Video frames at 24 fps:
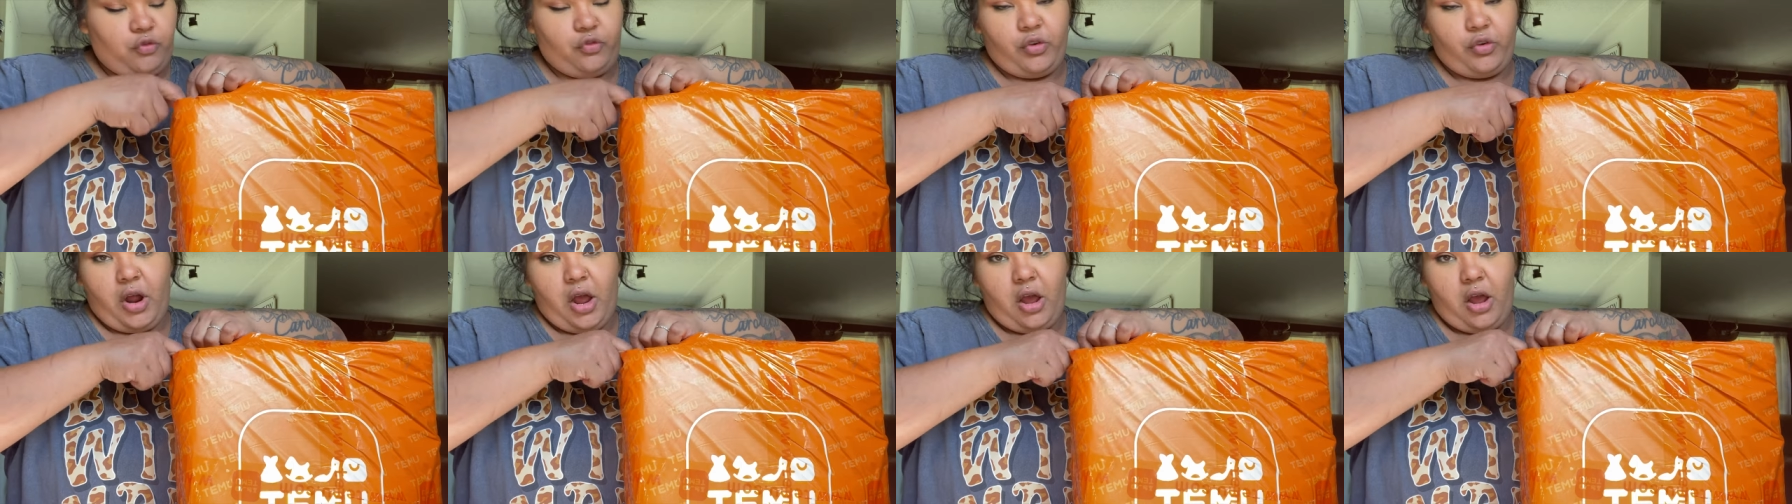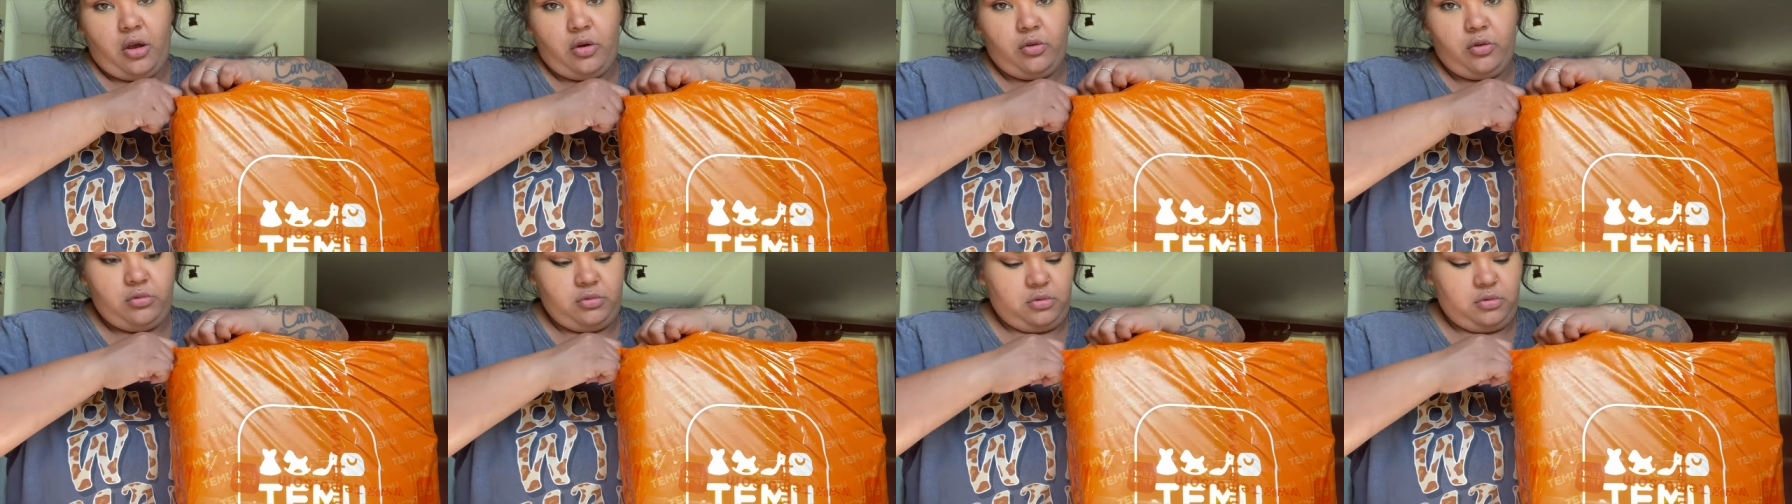
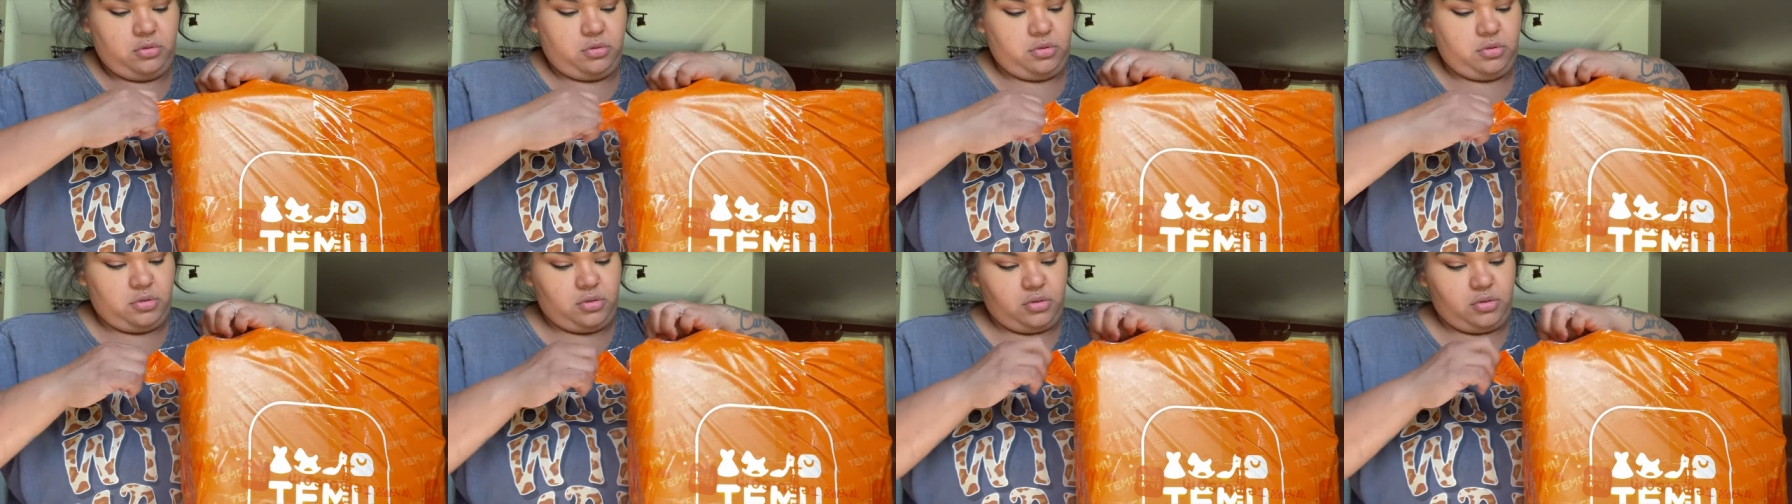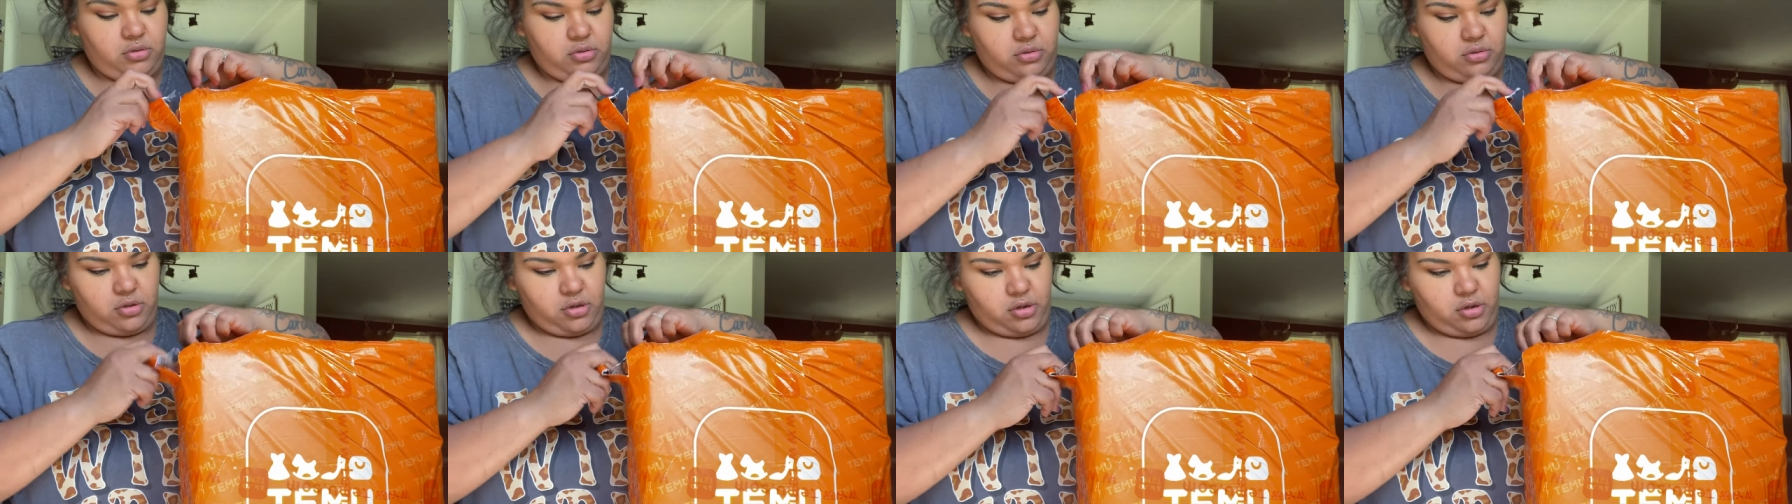raw
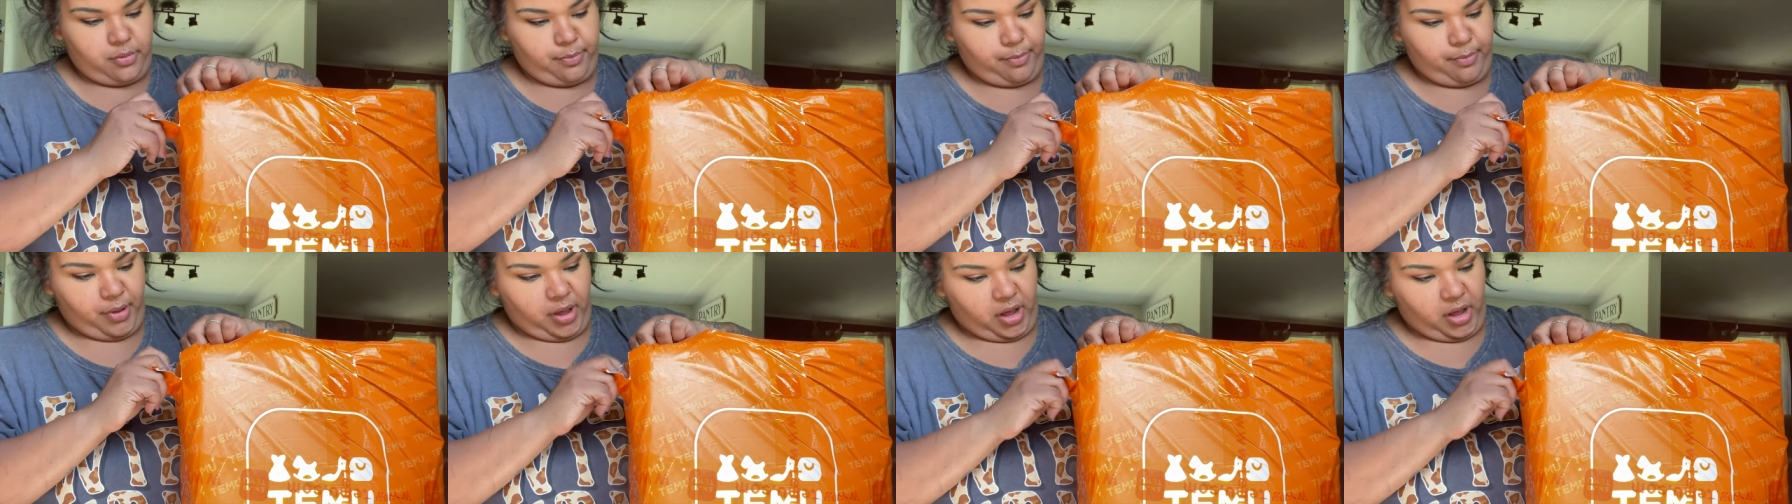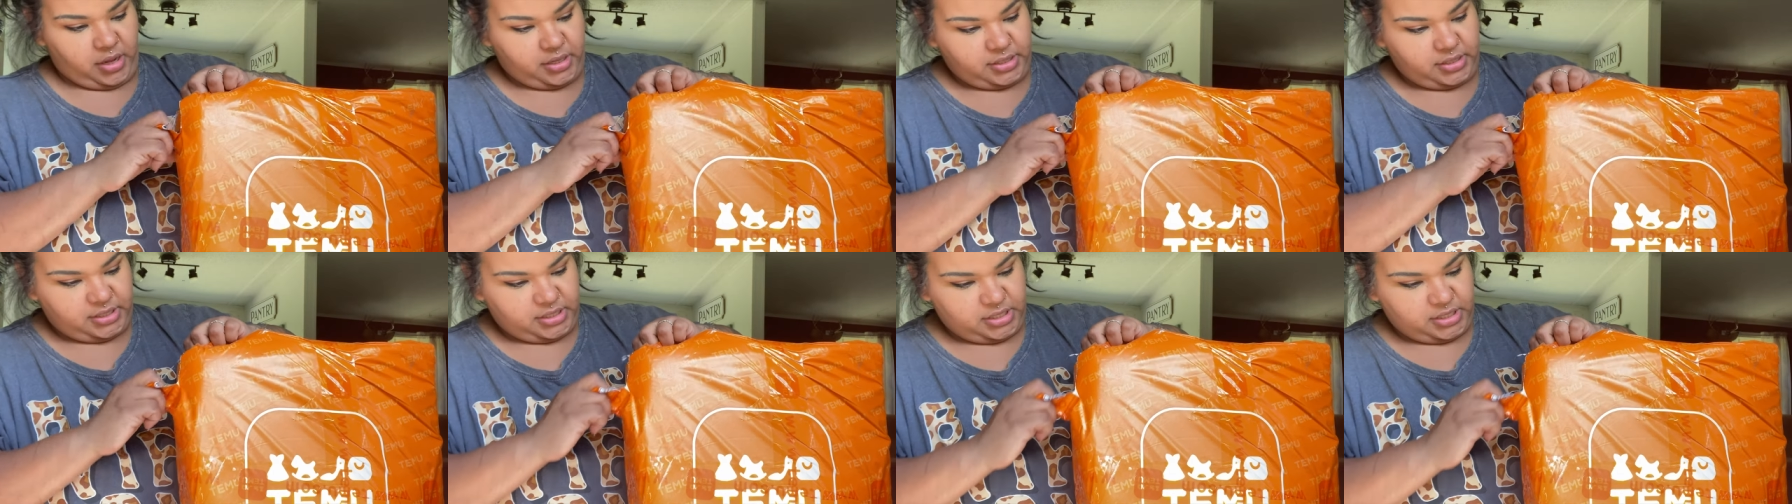
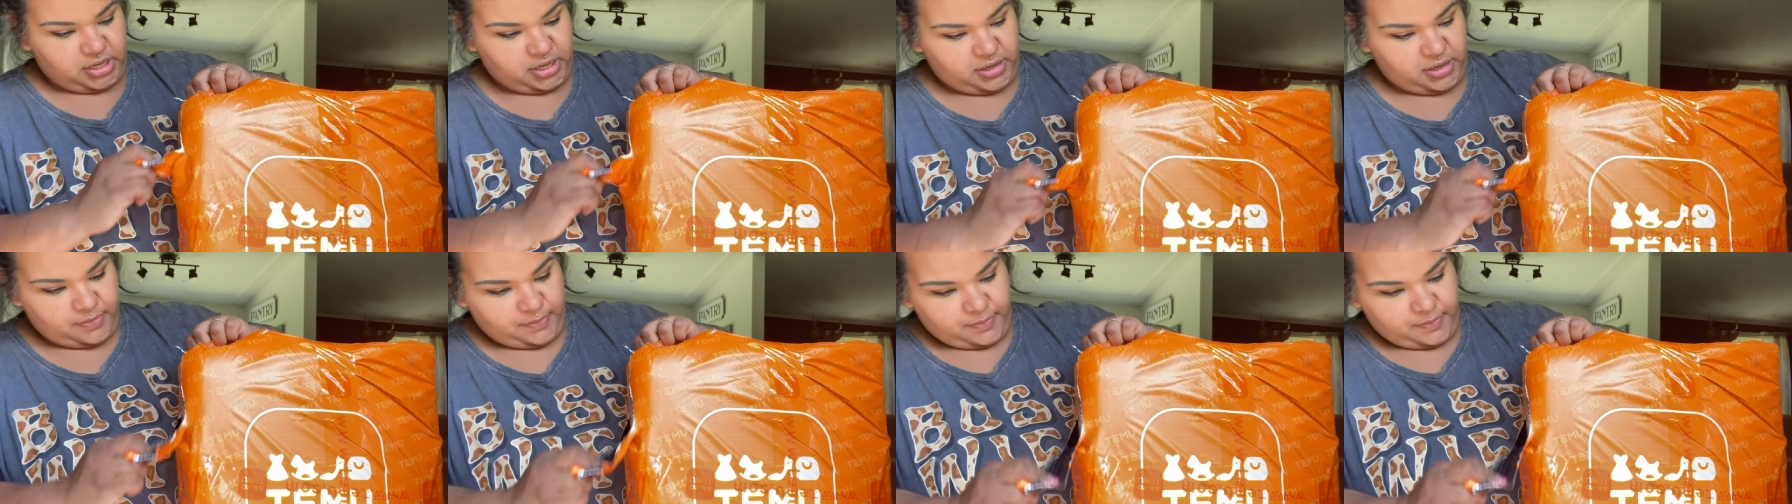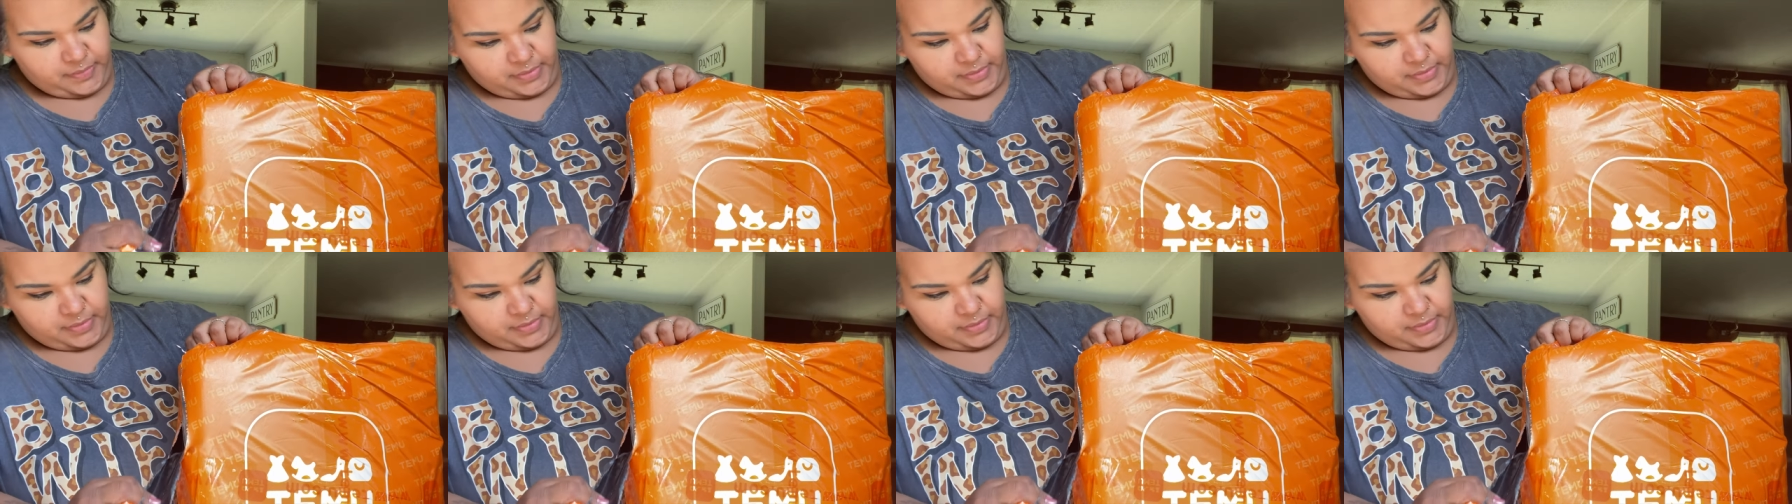unboxing.